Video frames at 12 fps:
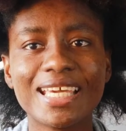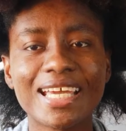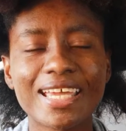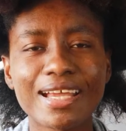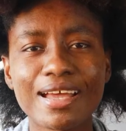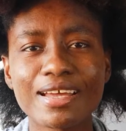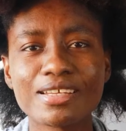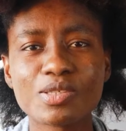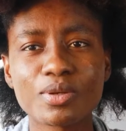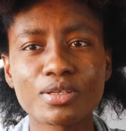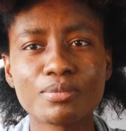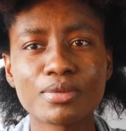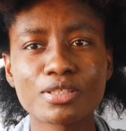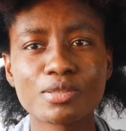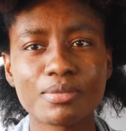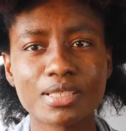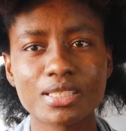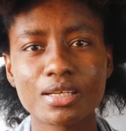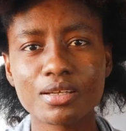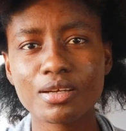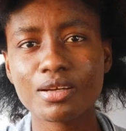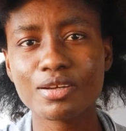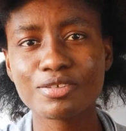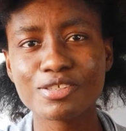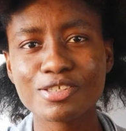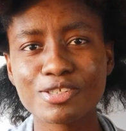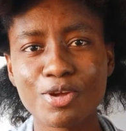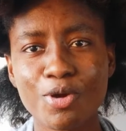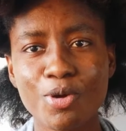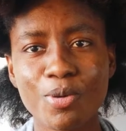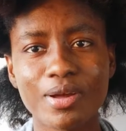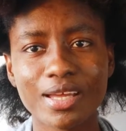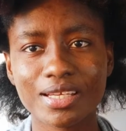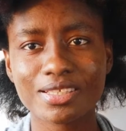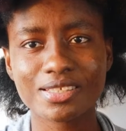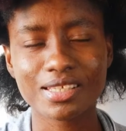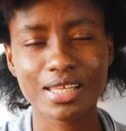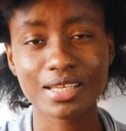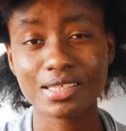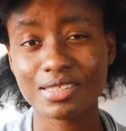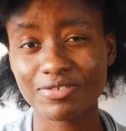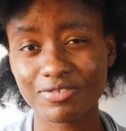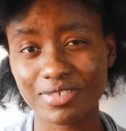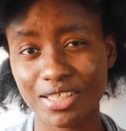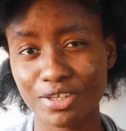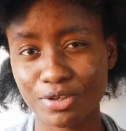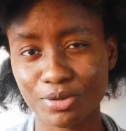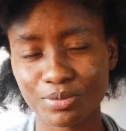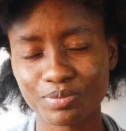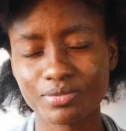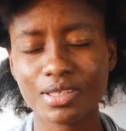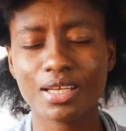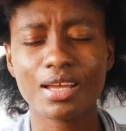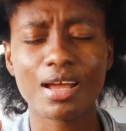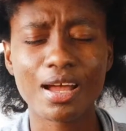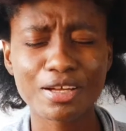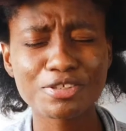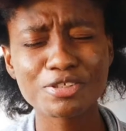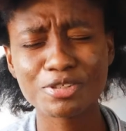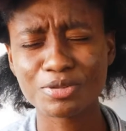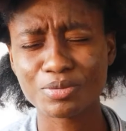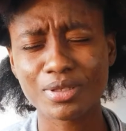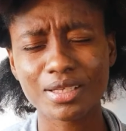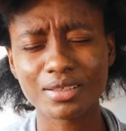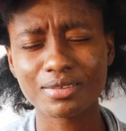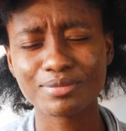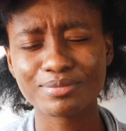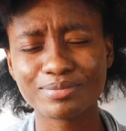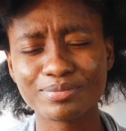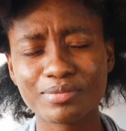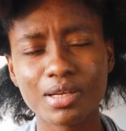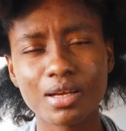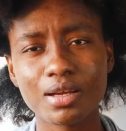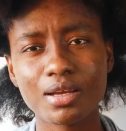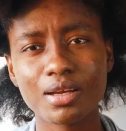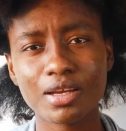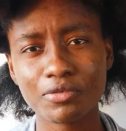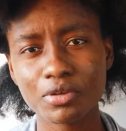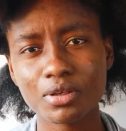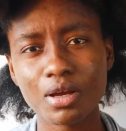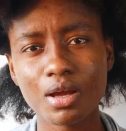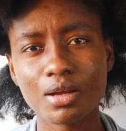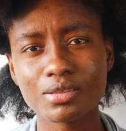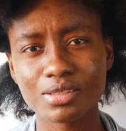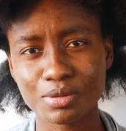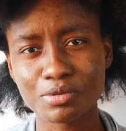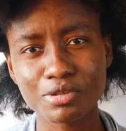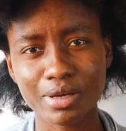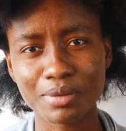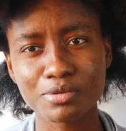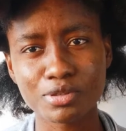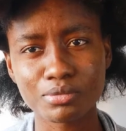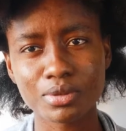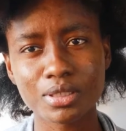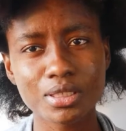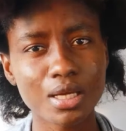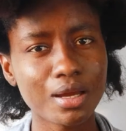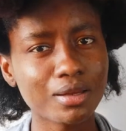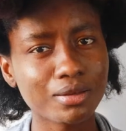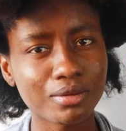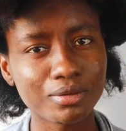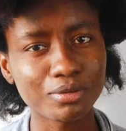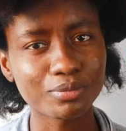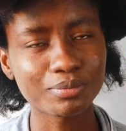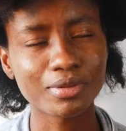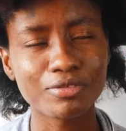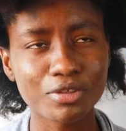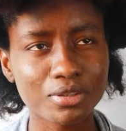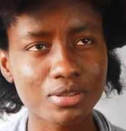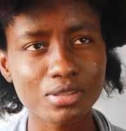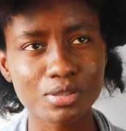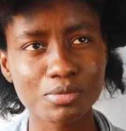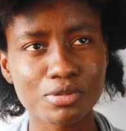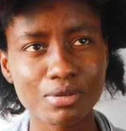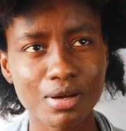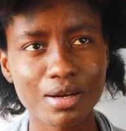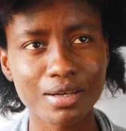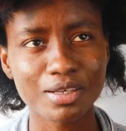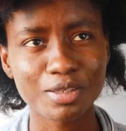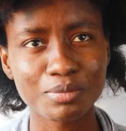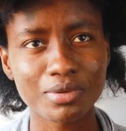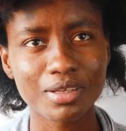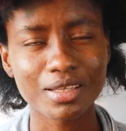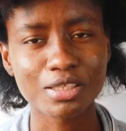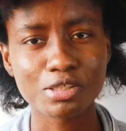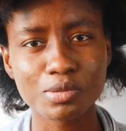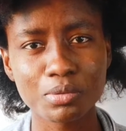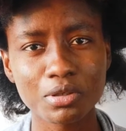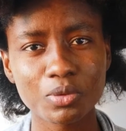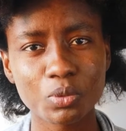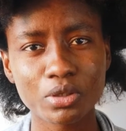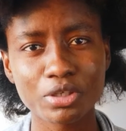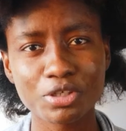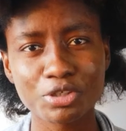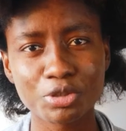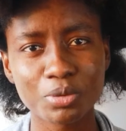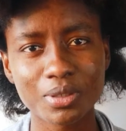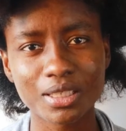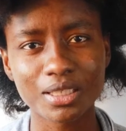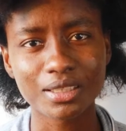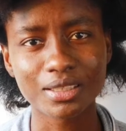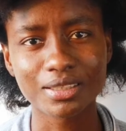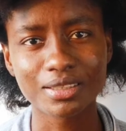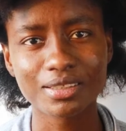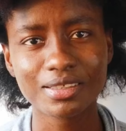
Hey guys, welcome back to my channel. So in today's video, actually wait, if you're not subscribed to my channel, if you're not subscribed at this point, what are you doing?